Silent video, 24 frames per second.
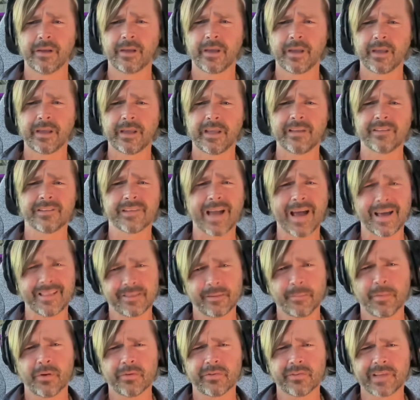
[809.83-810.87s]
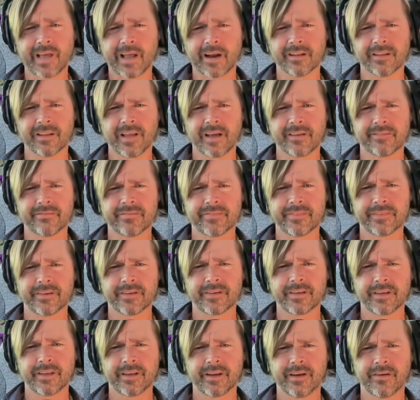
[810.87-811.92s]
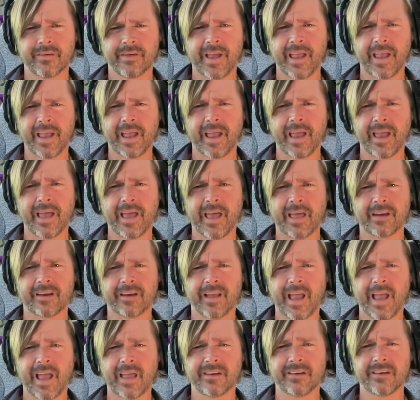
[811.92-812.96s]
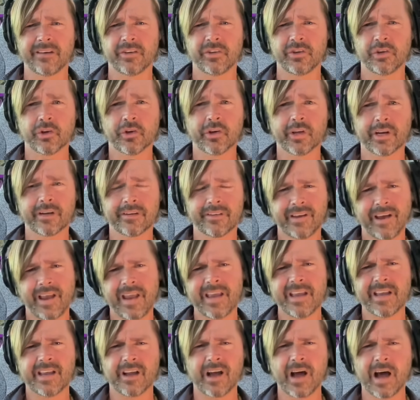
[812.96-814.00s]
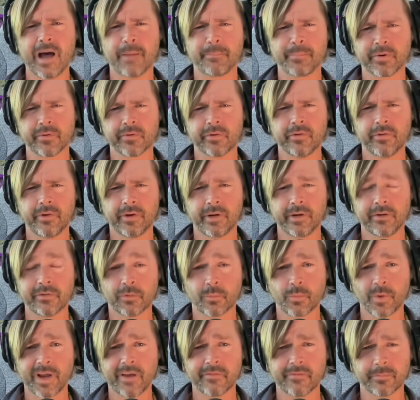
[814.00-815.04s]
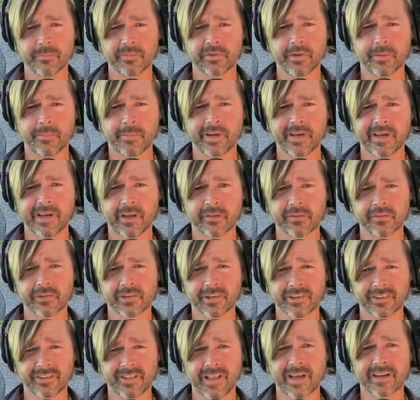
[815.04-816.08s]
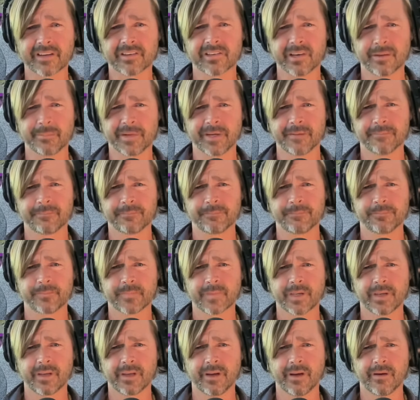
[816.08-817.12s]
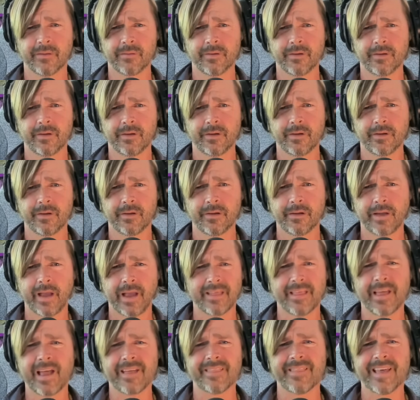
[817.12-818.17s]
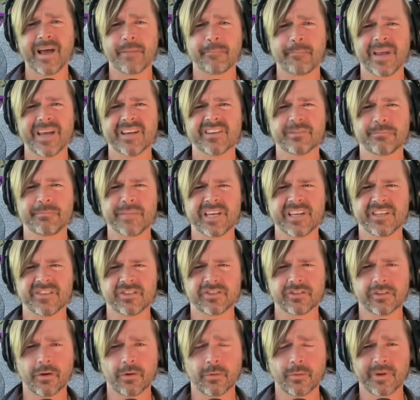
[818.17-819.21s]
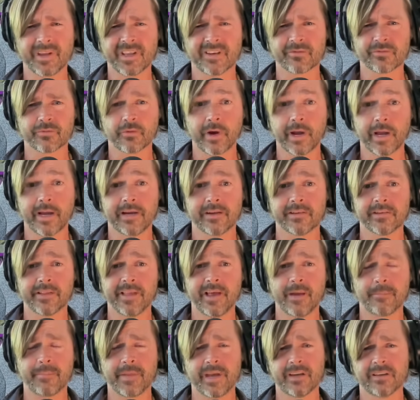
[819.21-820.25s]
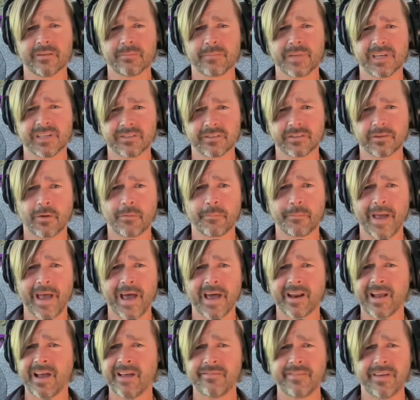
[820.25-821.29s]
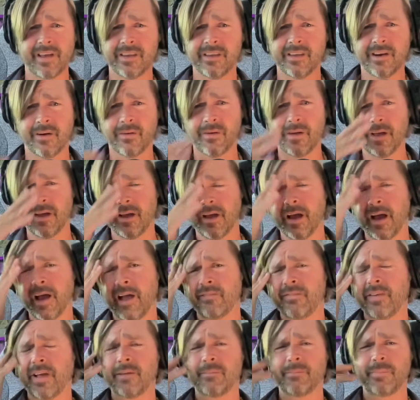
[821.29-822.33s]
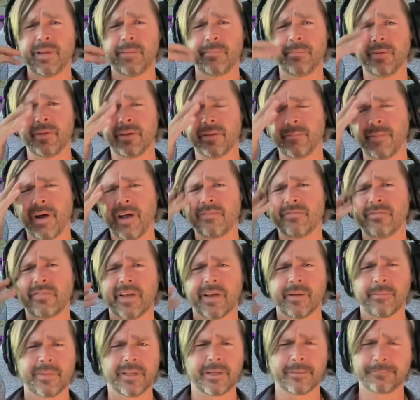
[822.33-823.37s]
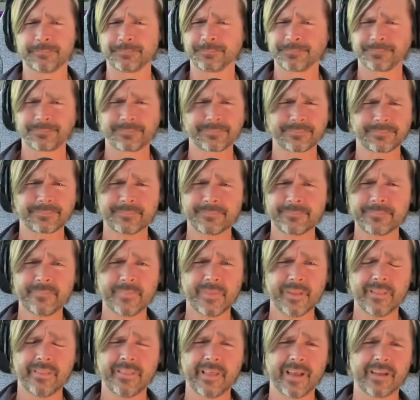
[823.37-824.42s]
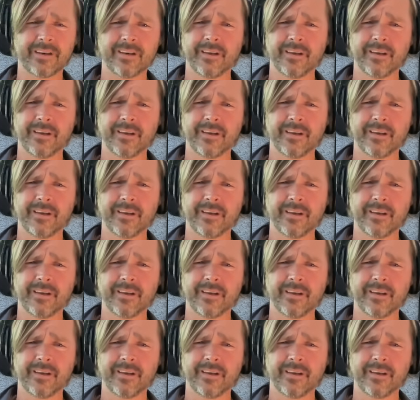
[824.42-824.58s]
he's gotten the most out of life, and you're going to take opportunities away from somebody else just like Jimmy, and that makes me so enraged. That makes me so mad. I've had people in my family that